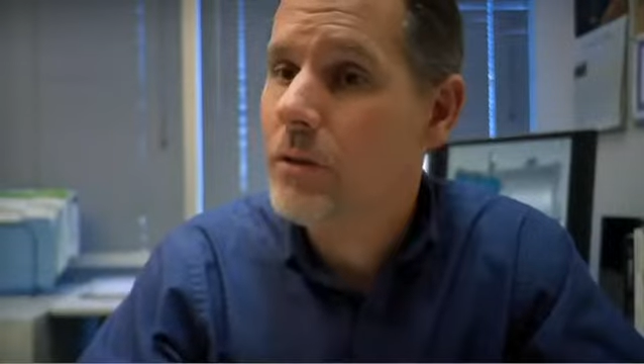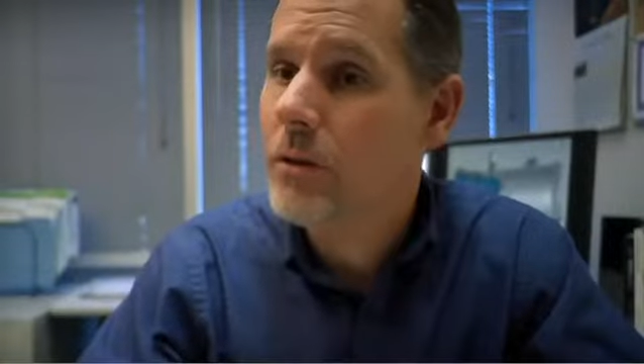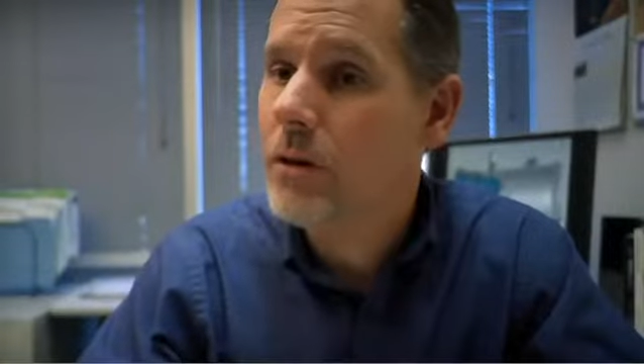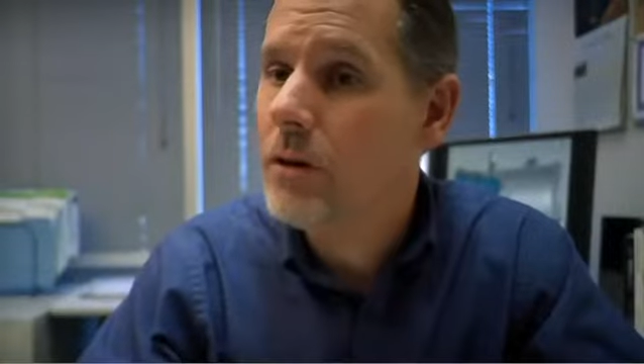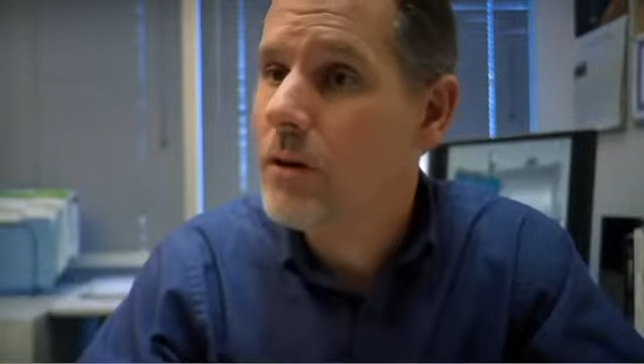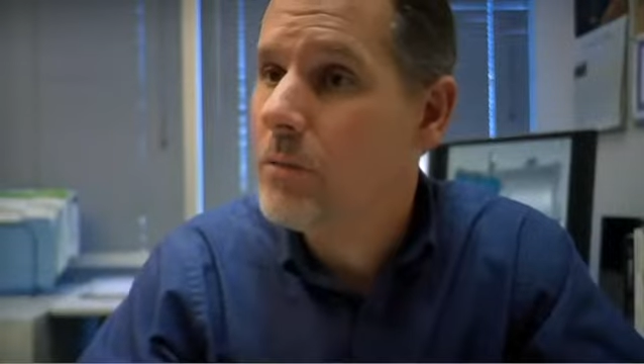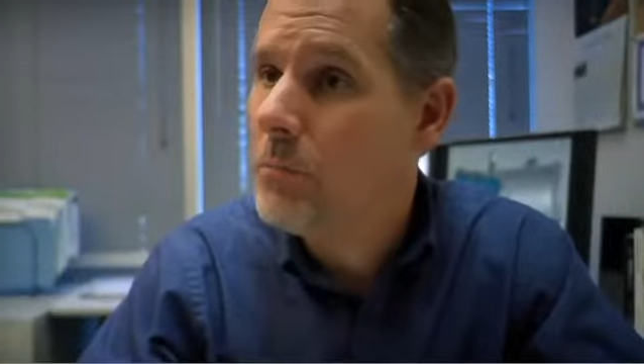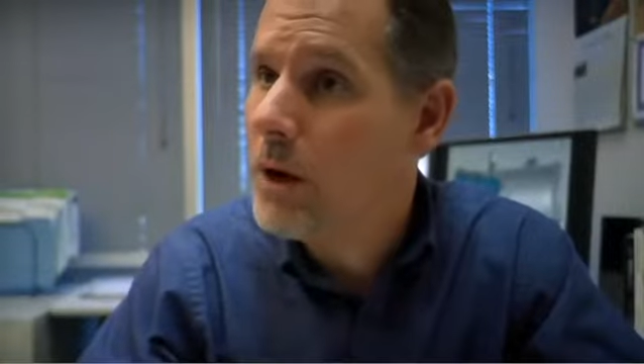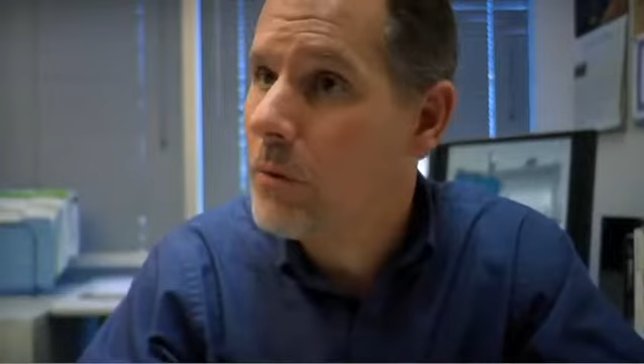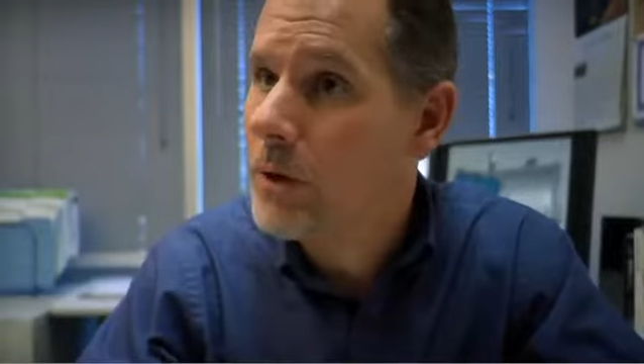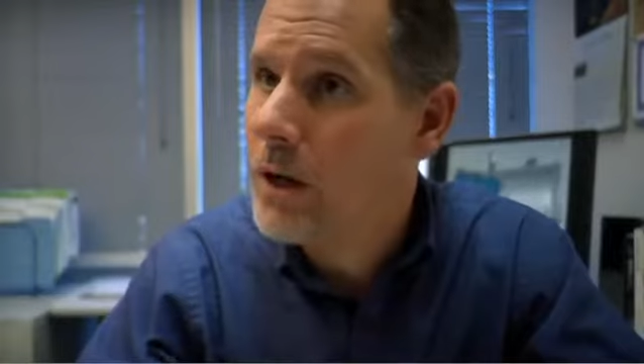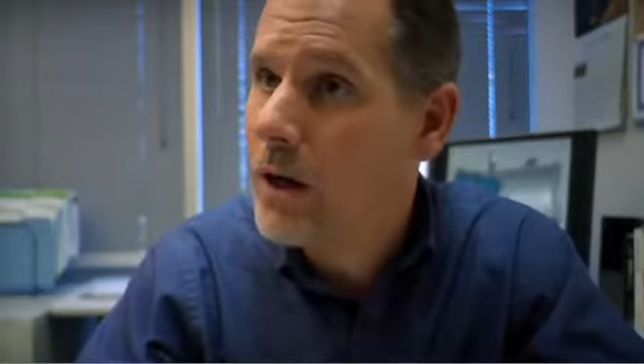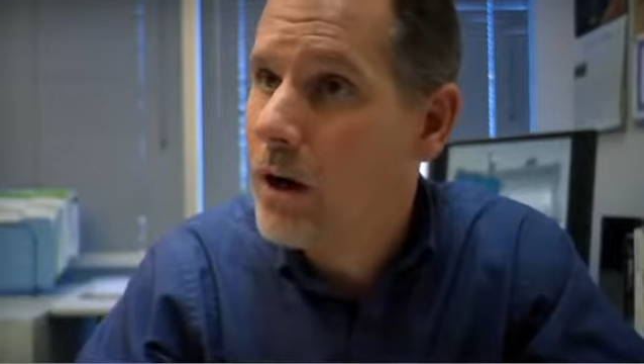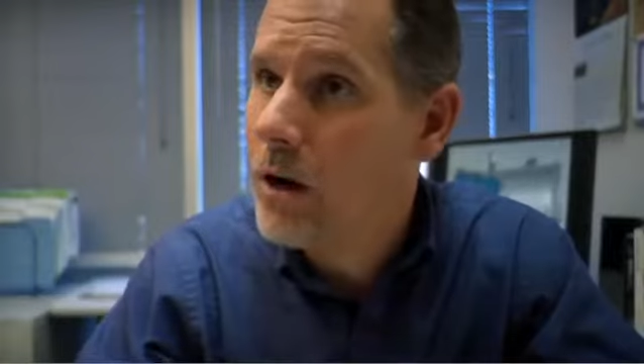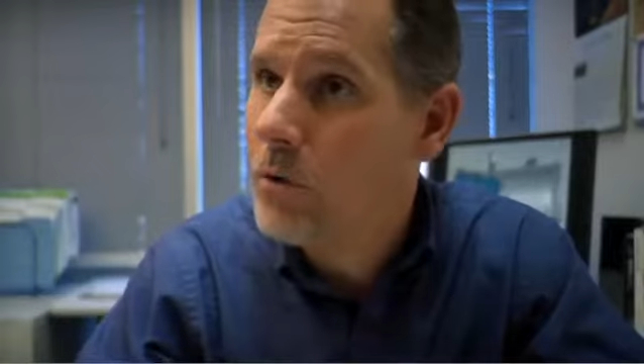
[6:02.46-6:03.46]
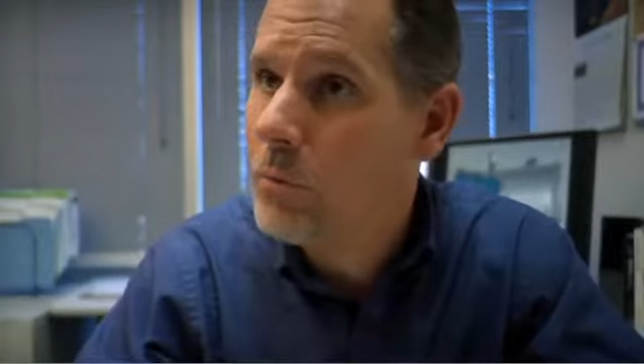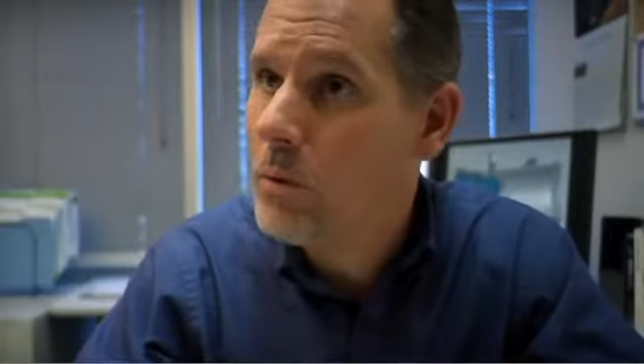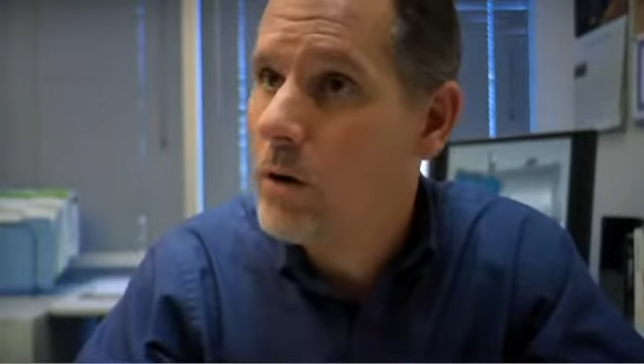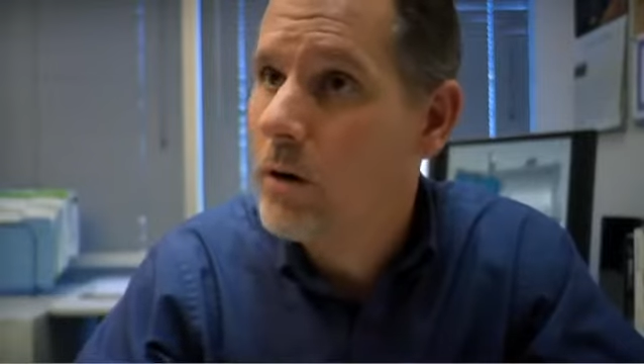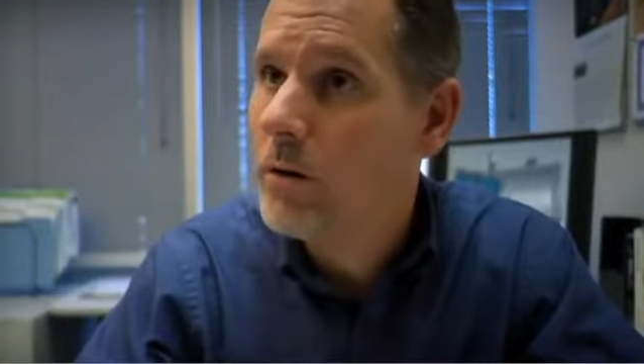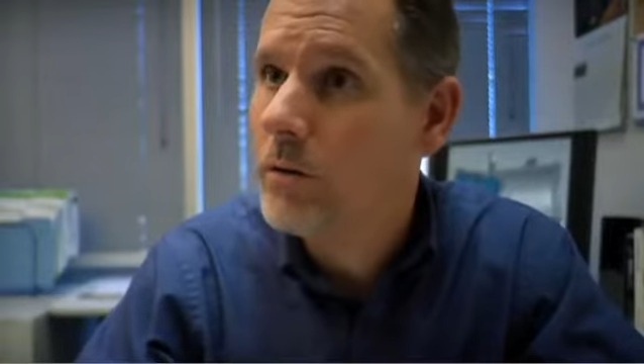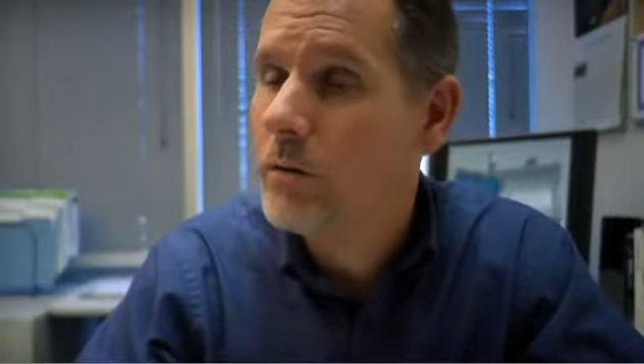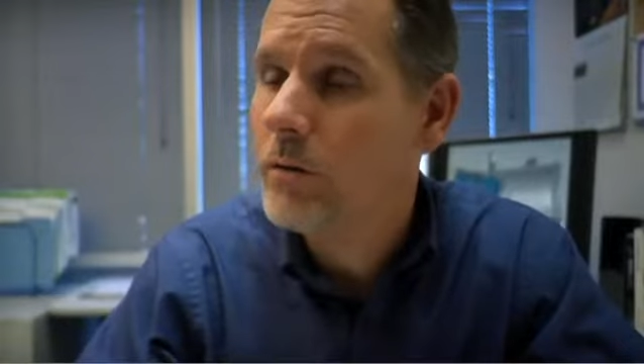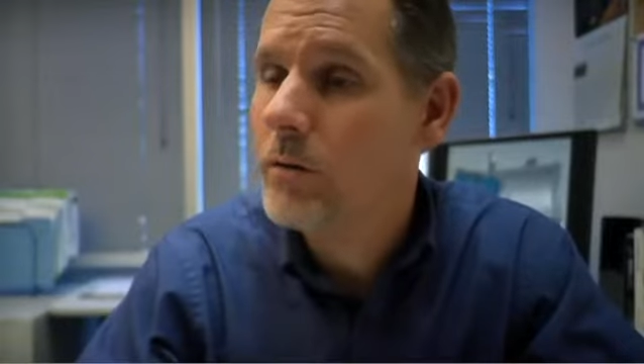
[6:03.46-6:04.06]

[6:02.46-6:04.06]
uh, the mounting hardware